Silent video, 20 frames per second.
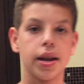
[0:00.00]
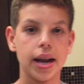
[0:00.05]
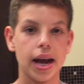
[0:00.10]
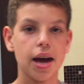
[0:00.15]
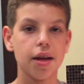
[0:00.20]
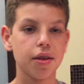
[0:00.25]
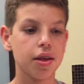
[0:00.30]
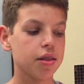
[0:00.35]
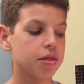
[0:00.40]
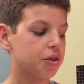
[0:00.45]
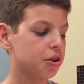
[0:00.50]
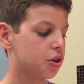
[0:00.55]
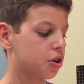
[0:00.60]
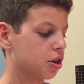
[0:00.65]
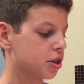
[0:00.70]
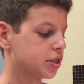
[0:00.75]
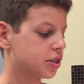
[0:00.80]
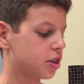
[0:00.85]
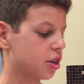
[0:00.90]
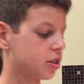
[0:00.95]
Now that the
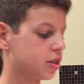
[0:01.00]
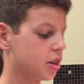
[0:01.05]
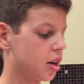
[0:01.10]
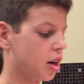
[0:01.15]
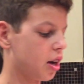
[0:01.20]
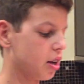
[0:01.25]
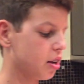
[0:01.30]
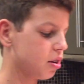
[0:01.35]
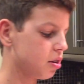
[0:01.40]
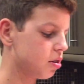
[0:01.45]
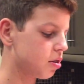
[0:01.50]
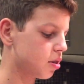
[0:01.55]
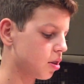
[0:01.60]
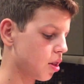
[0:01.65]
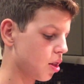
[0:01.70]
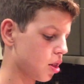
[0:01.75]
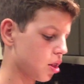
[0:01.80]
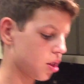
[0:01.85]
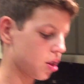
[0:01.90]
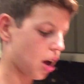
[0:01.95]
cookies are done,
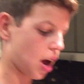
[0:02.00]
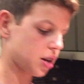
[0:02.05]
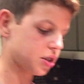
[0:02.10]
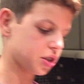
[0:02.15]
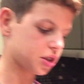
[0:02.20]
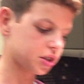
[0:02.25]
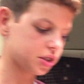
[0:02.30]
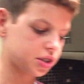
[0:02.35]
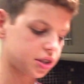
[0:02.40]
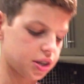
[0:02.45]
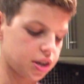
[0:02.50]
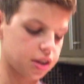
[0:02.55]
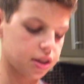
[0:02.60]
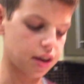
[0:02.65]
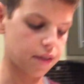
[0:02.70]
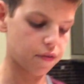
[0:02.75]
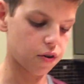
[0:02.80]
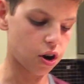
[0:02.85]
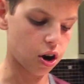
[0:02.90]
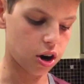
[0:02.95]
as you can see,
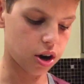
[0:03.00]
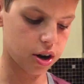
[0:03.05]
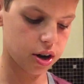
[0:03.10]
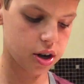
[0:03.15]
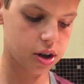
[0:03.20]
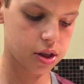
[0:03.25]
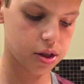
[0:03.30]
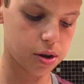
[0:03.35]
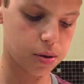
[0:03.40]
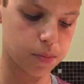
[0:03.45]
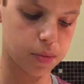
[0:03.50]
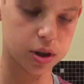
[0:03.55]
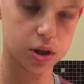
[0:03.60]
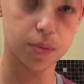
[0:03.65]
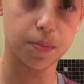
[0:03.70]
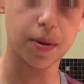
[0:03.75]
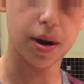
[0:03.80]
they've hardened, they're much